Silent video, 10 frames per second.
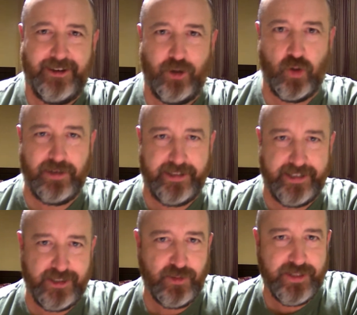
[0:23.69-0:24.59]
Hopefully they
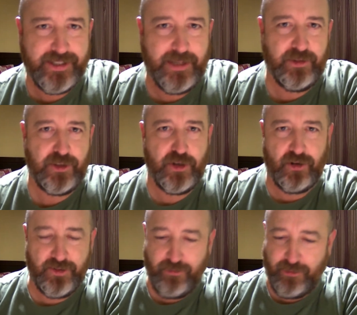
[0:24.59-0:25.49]
can do the same to the
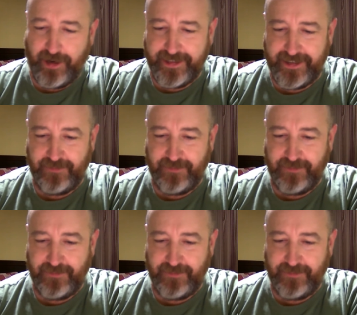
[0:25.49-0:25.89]
Jocks on Friday.